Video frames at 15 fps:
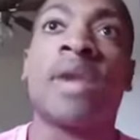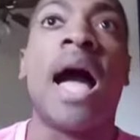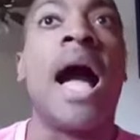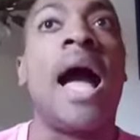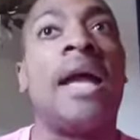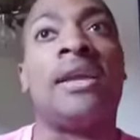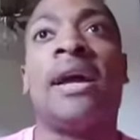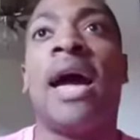
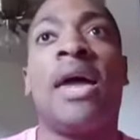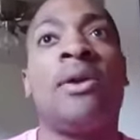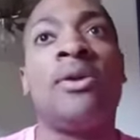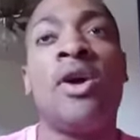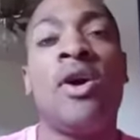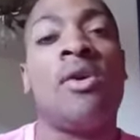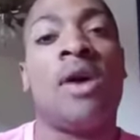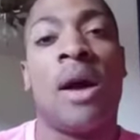don't
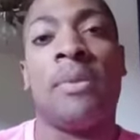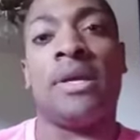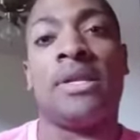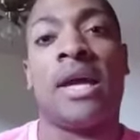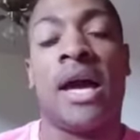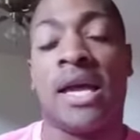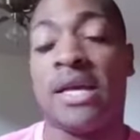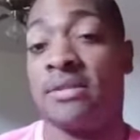know. I
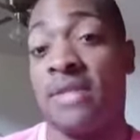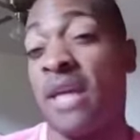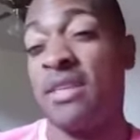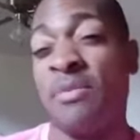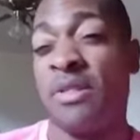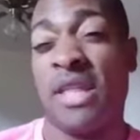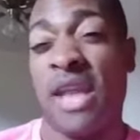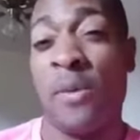mean, it's not
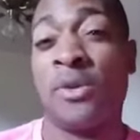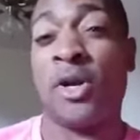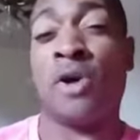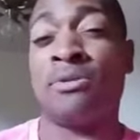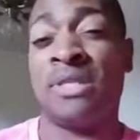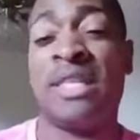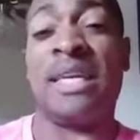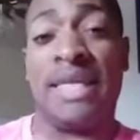something that I would
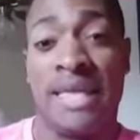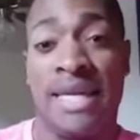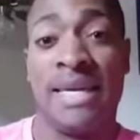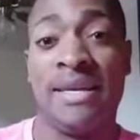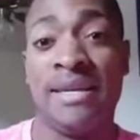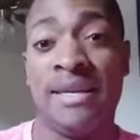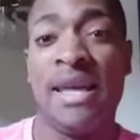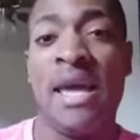go see
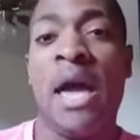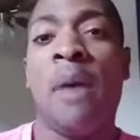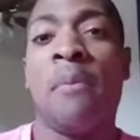again,